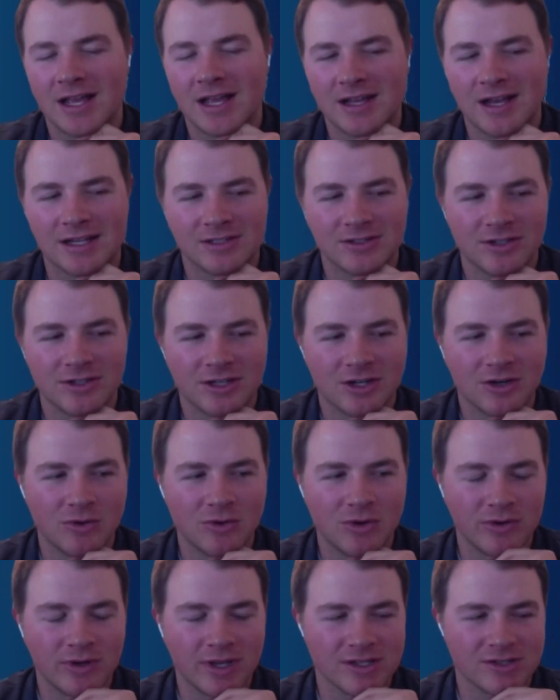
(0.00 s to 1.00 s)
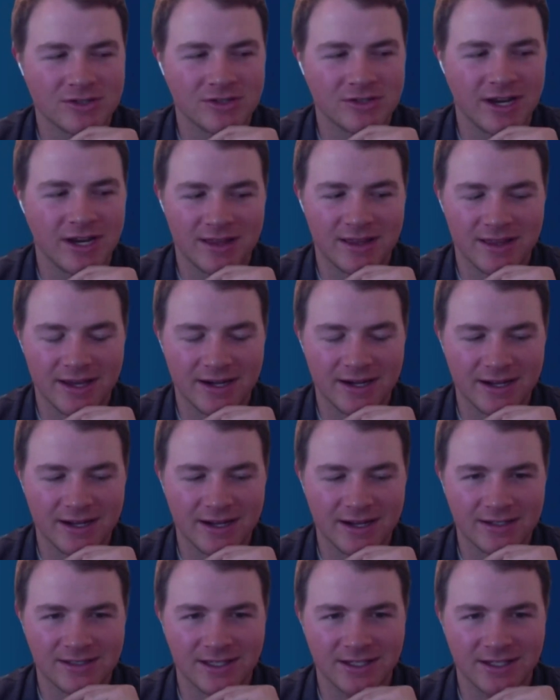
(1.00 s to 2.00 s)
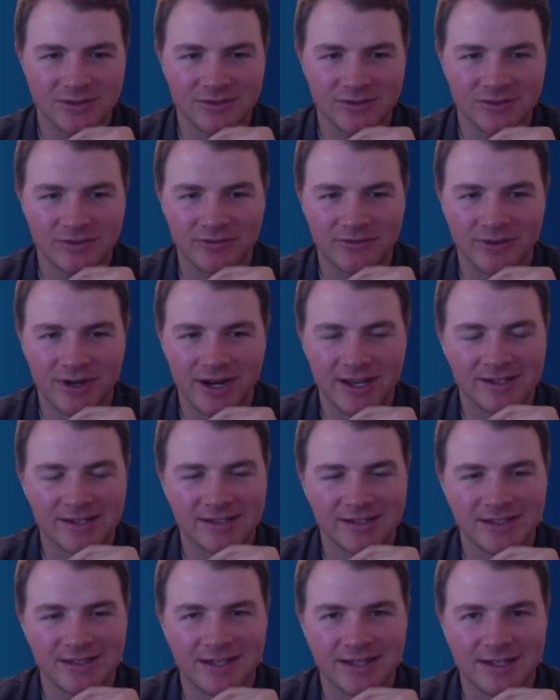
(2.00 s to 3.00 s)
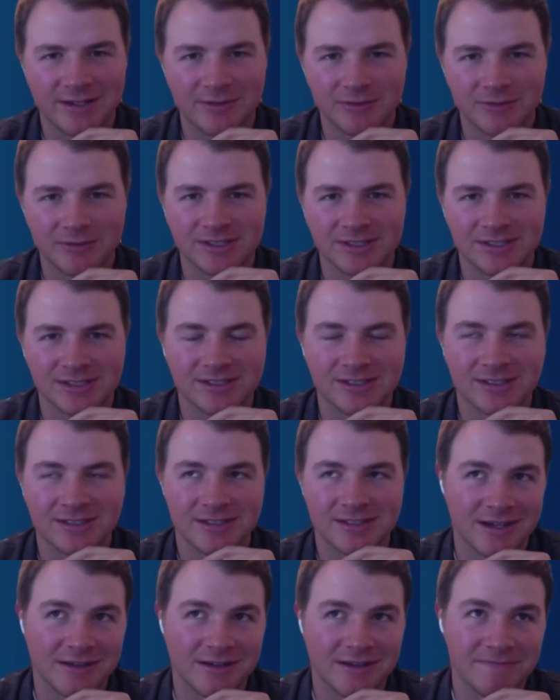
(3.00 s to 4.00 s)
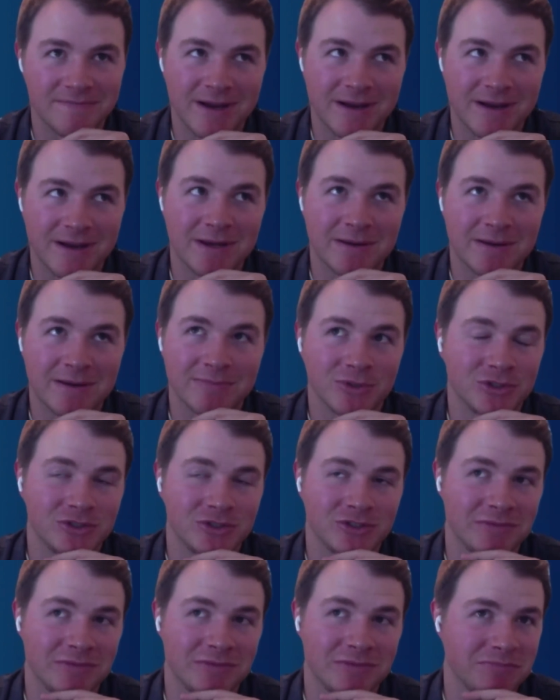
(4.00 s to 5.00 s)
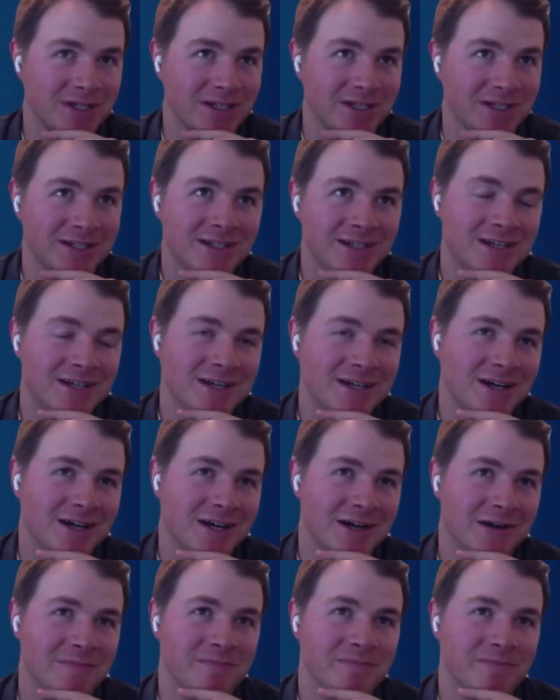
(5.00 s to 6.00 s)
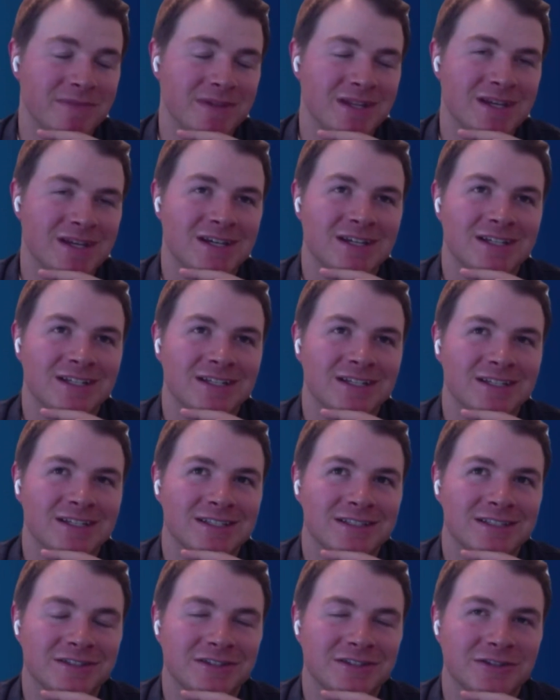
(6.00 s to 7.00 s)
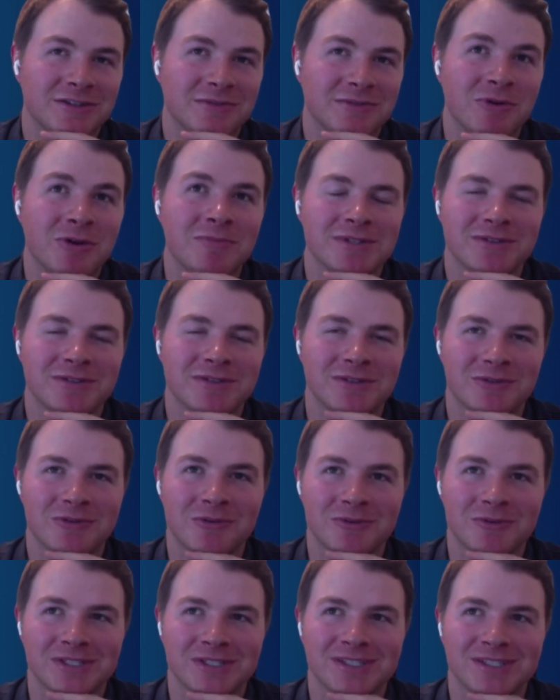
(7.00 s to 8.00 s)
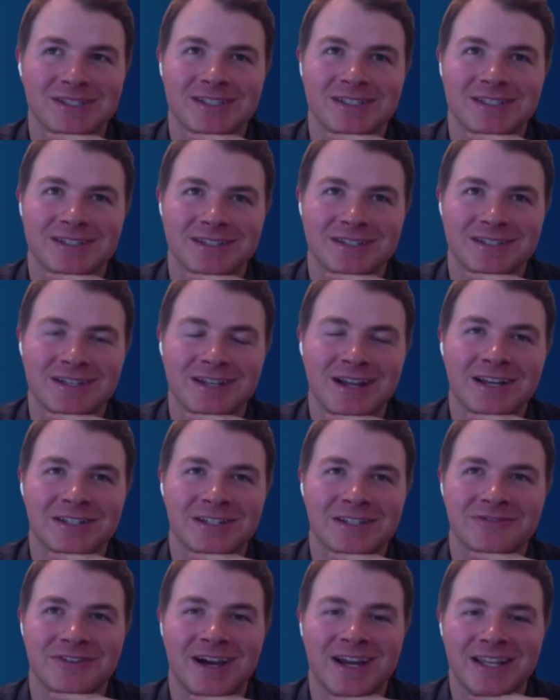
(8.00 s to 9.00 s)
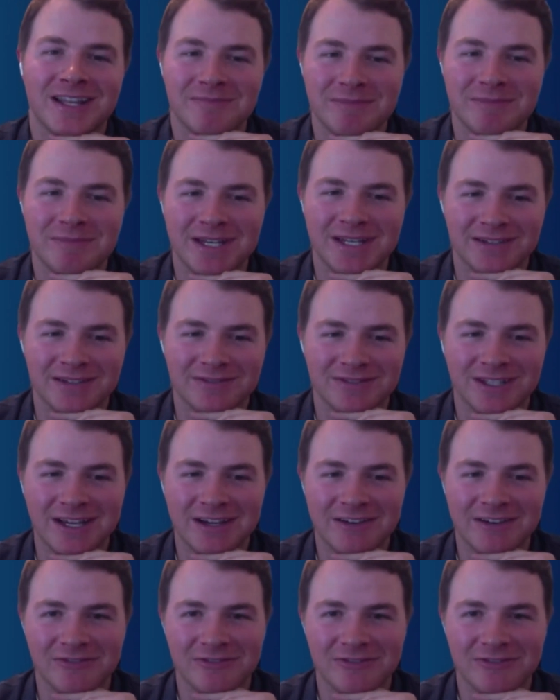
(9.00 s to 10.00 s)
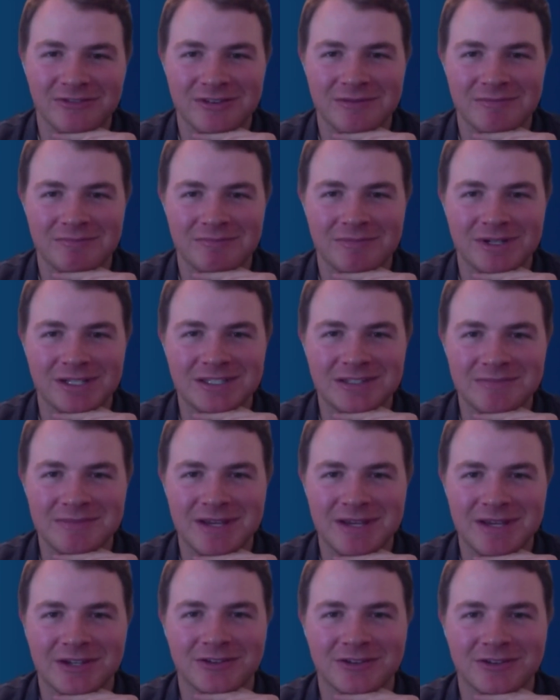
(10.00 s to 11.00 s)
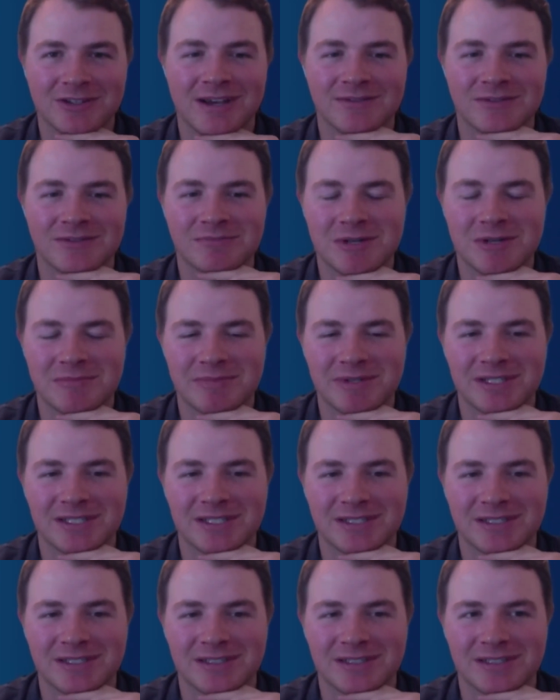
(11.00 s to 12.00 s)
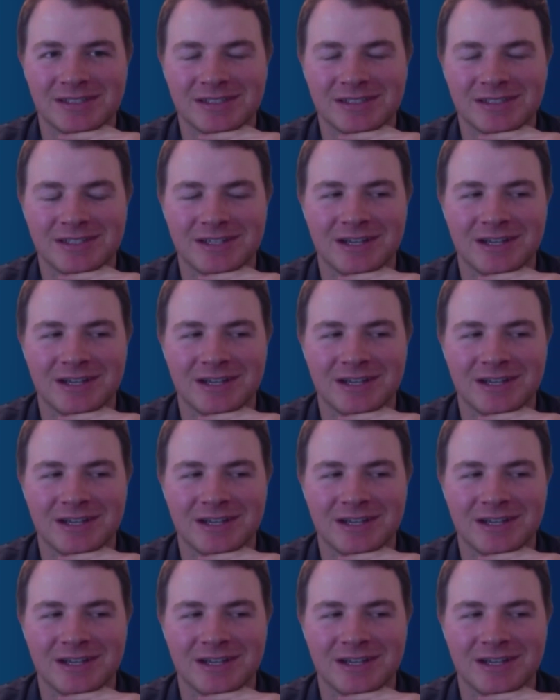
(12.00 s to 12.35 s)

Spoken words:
I saw a quote yesterday that I sent to a friend, and it was, I might butcher it, but um, the purpose of the quote was not to find the meaning of life, but to make your life's purpose